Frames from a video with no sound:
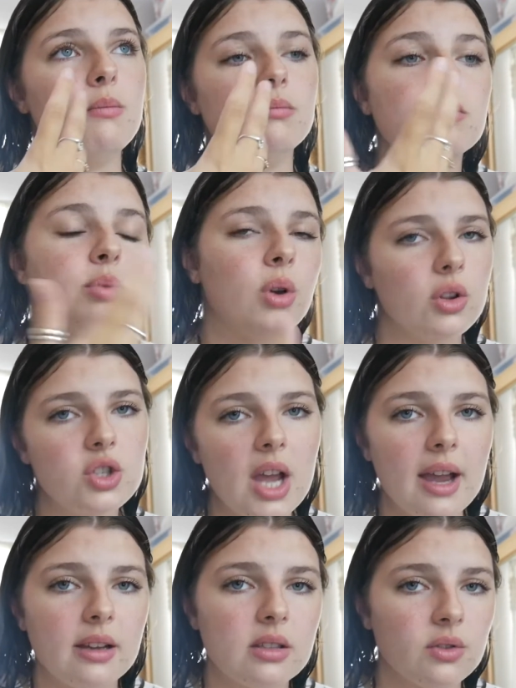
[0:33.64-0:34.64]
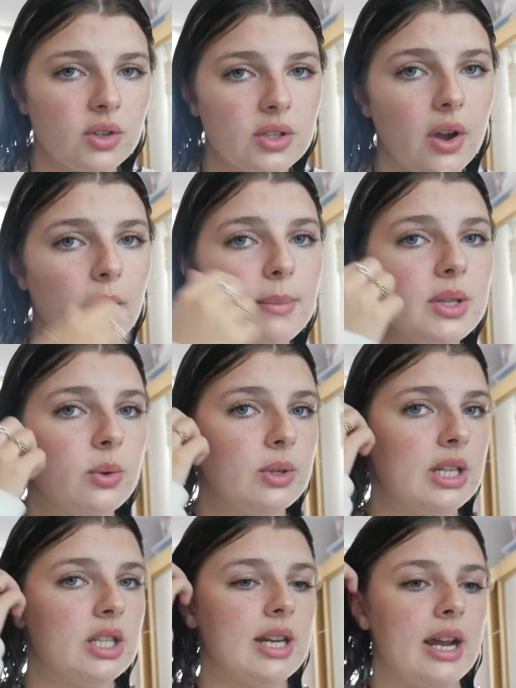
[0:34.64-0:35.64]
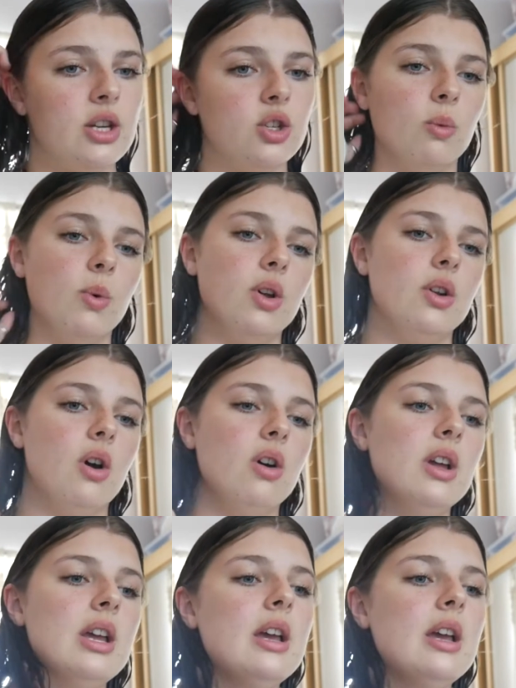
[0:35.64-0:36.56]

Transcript: projects or assignments or dissertation or whatnot,